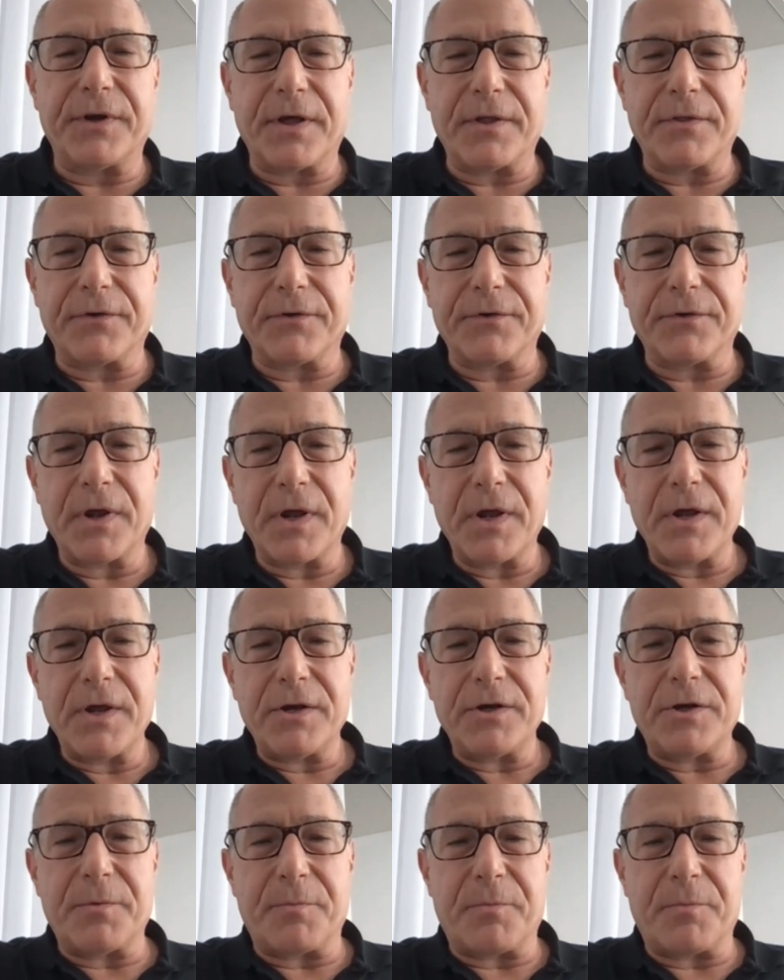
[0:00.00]
and others
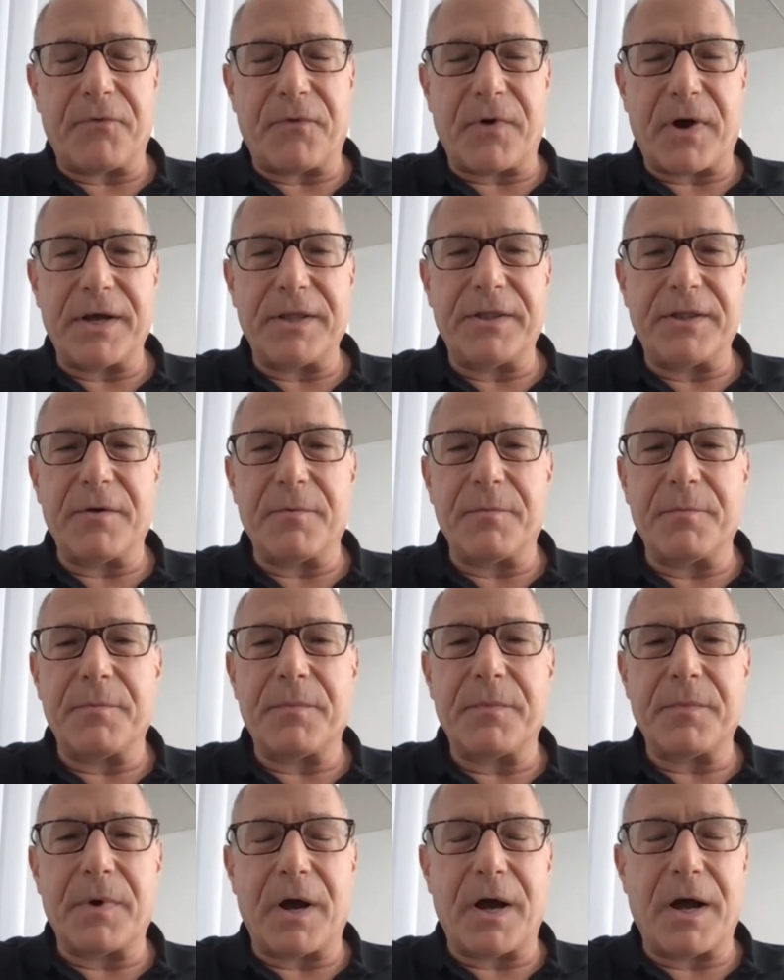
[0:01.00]
to provide
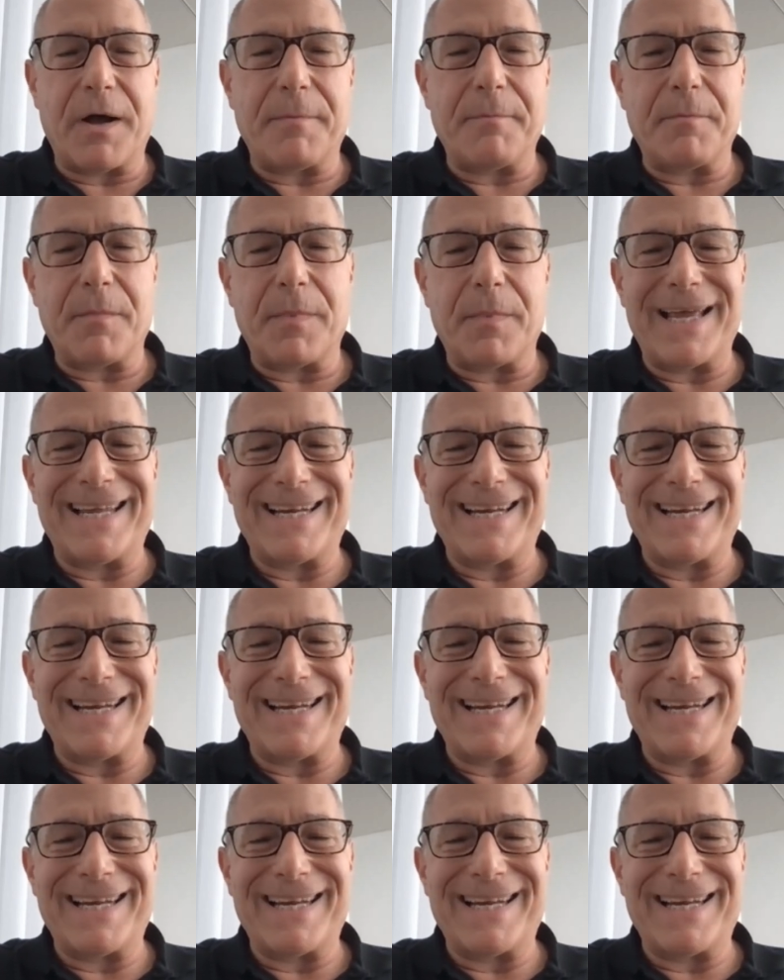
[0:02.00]
them um,